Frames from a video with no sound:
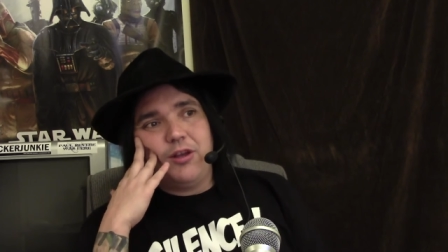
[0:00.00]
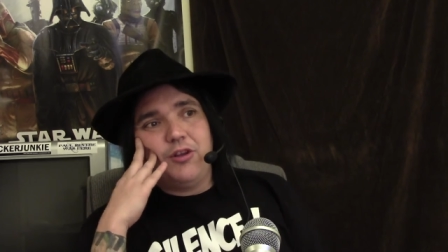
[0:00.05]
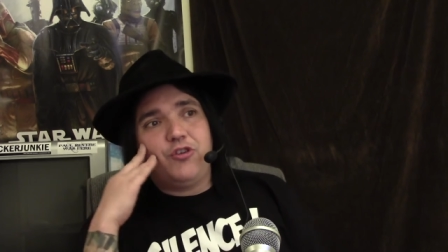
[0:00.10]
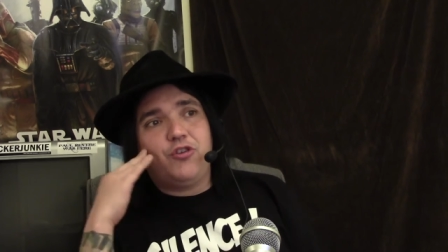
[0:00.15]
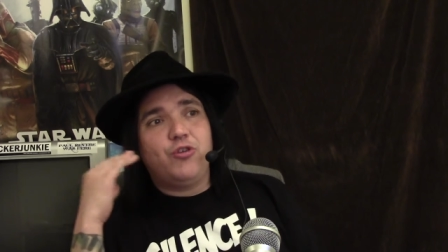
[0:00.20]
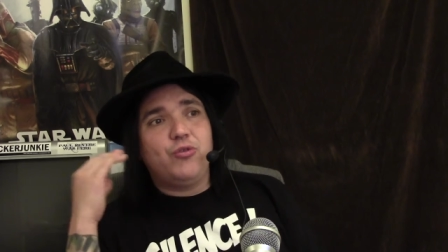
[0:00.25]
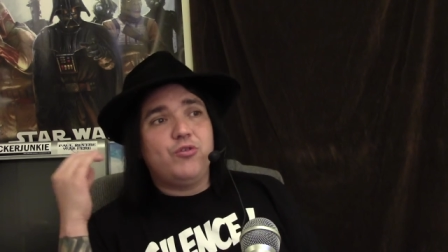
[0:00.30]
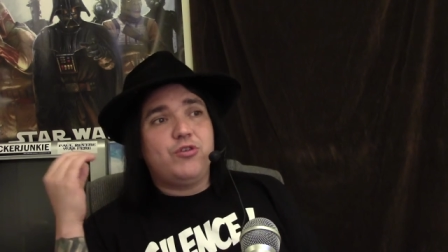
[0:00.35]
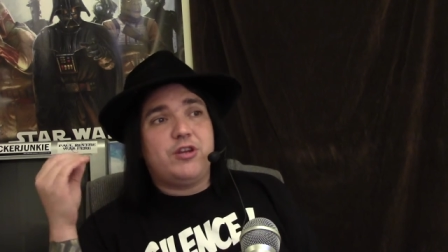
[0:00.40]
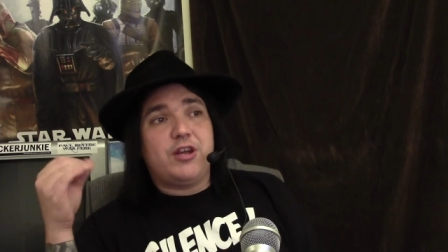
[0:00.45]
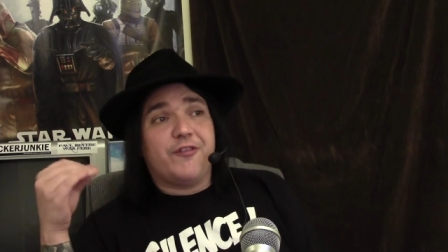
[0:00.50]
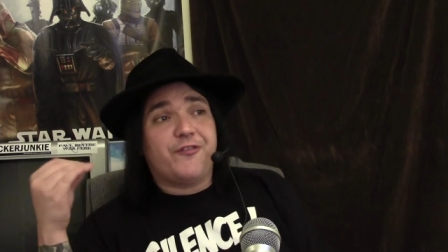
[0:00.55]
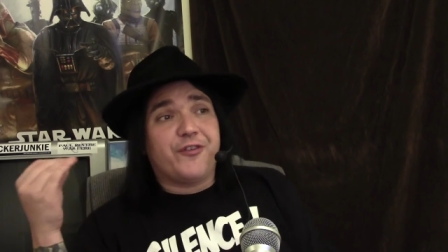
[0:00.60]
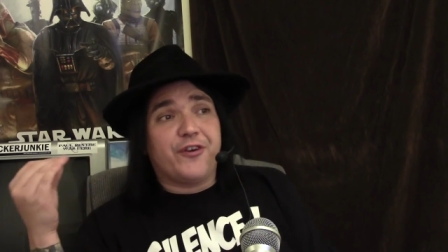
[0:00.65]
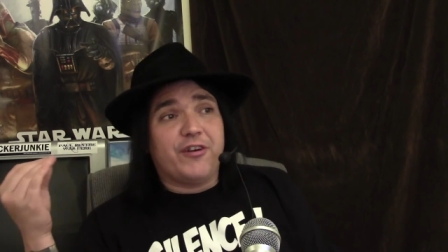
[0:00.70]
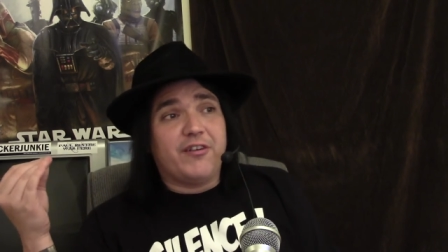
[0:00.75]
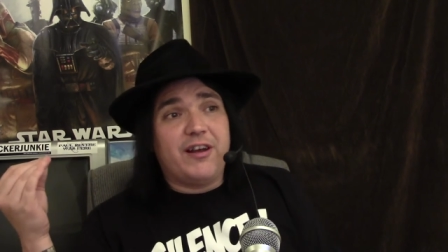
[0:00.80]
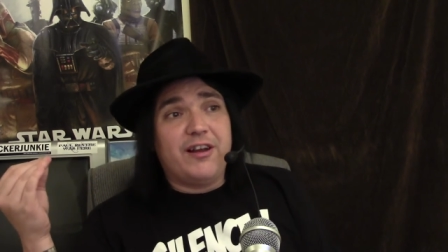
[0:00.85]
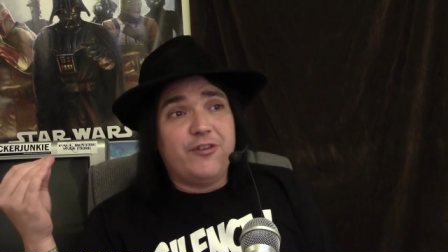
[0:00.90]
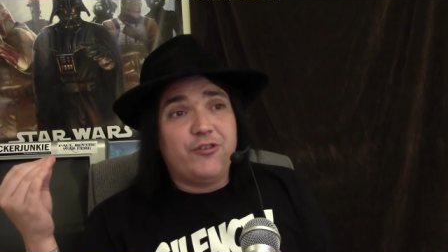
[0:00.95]
to
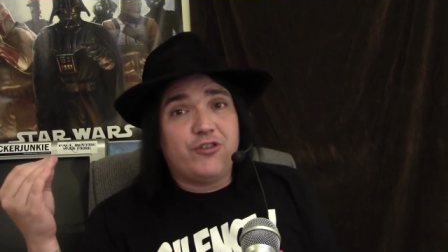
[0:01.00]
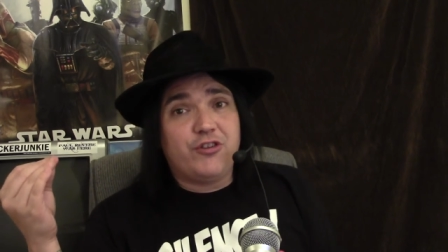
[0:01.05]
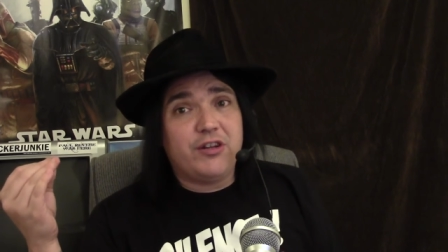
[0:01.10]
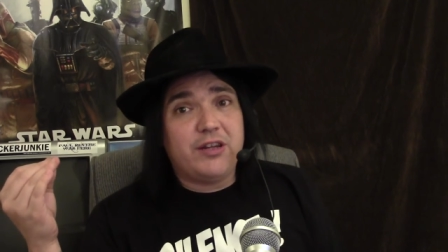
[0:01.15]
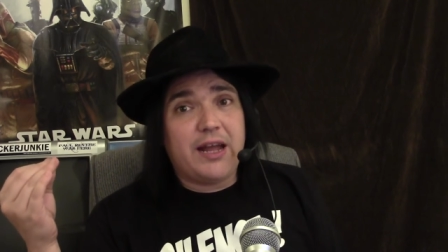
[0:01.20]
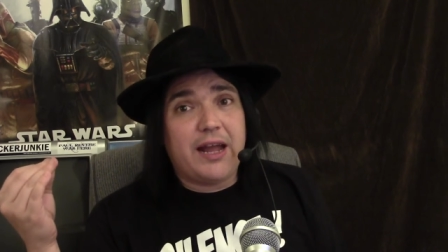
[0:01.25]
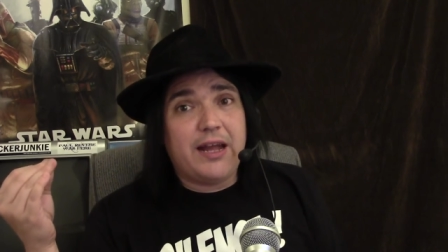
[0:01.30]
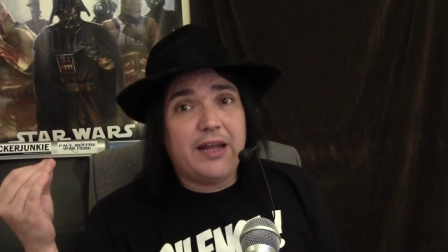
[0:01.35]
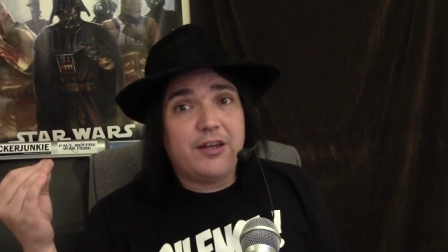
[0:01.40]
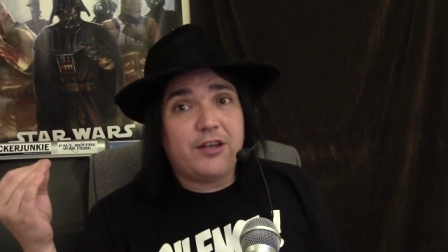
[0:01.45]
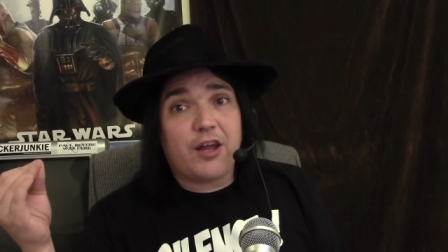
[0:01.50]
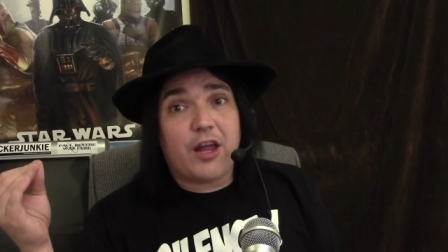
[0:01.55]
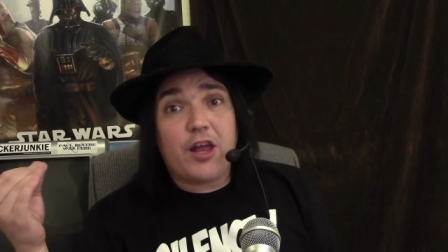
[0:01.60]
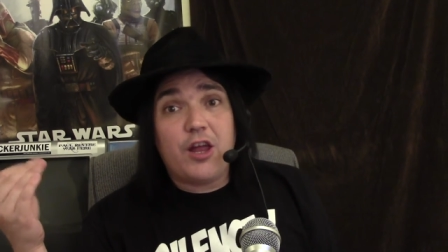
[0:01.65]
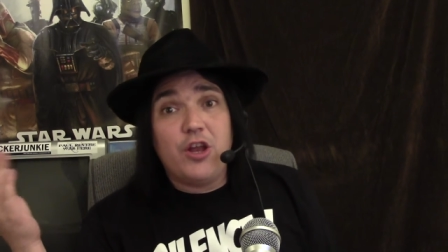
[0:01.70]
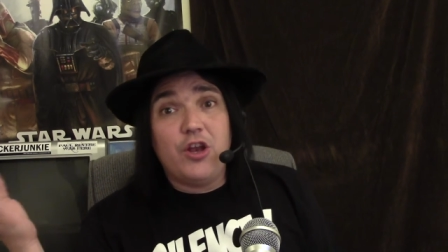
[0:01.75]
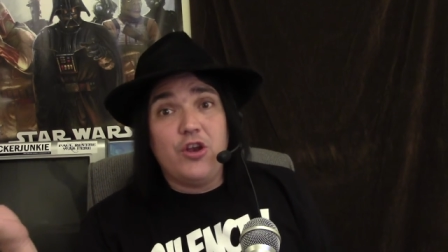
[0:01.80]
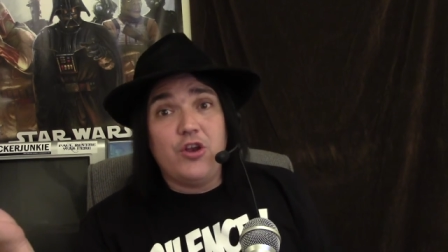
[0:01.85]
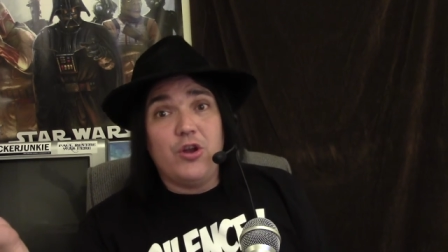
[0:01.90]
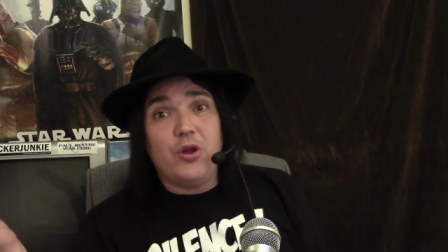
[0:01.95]
differentiate
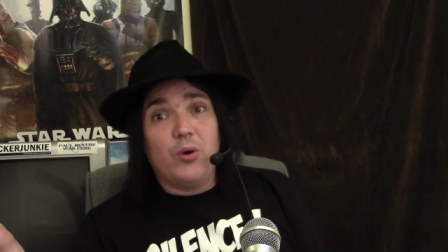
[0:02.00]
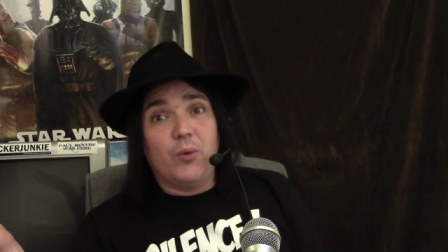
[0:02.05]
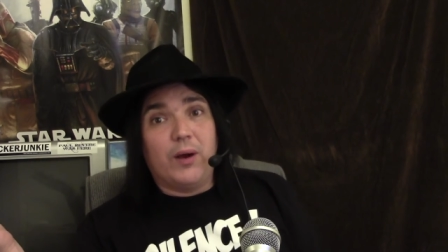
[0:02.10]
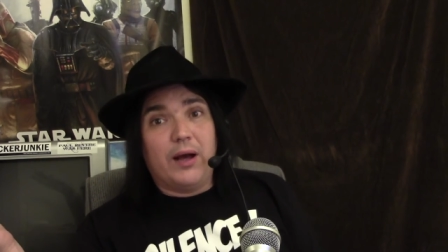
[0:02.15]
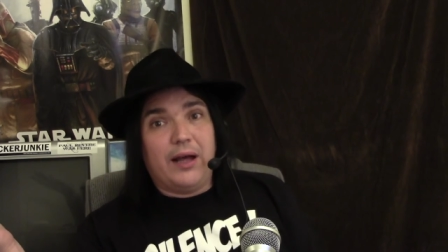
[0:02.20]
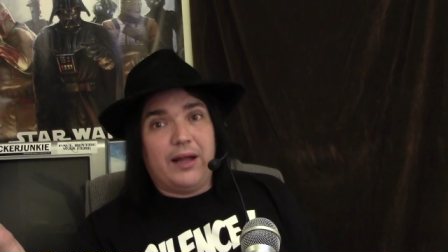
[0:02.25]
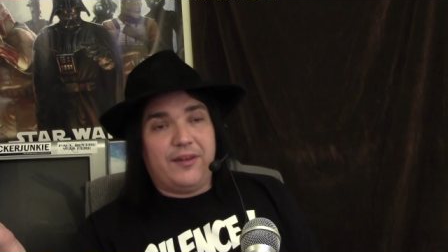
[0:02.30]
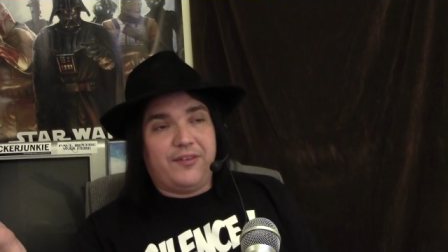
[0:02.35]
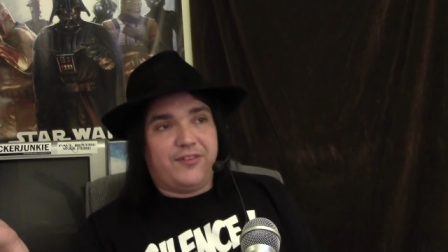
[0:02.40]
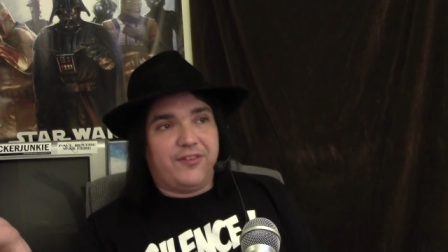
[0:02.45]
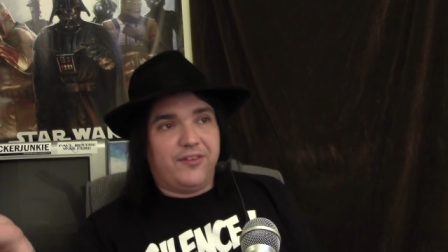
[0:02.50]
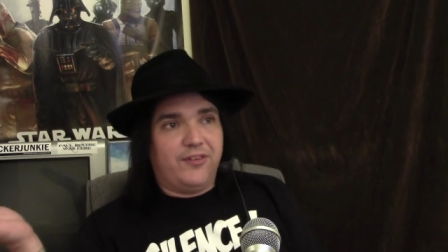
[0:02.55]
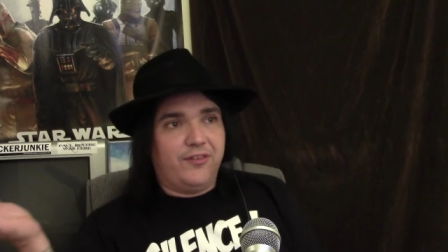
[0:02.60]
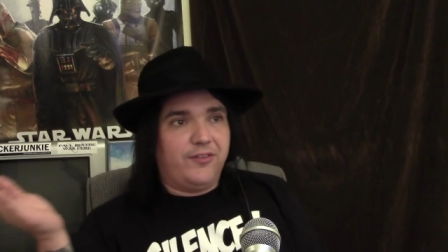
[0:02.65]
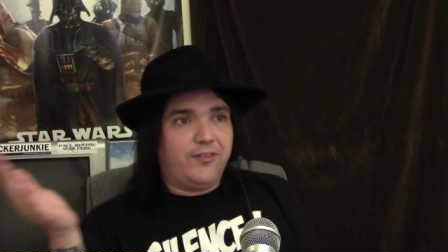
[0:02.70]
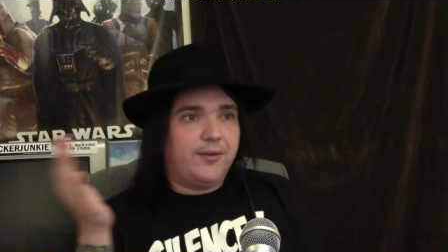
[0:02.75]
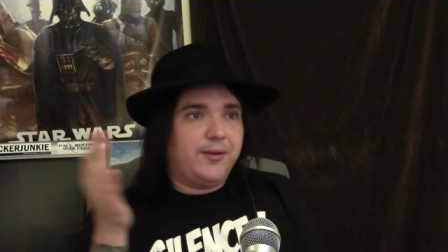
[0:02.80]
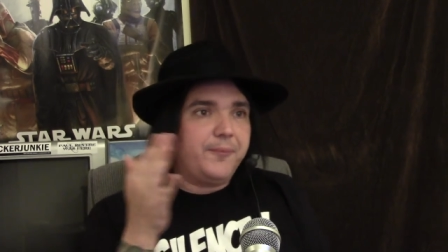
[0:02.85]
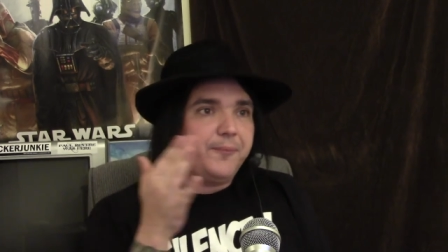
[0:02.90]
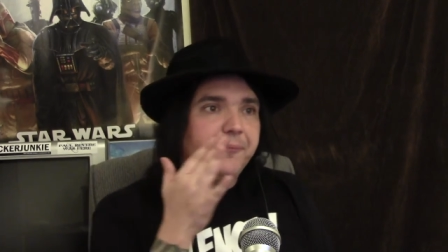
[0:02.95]

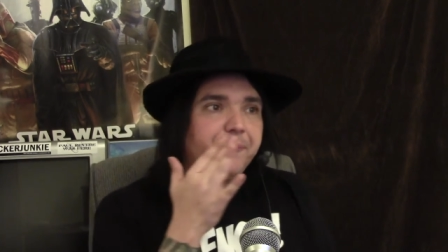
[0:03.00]
nuances?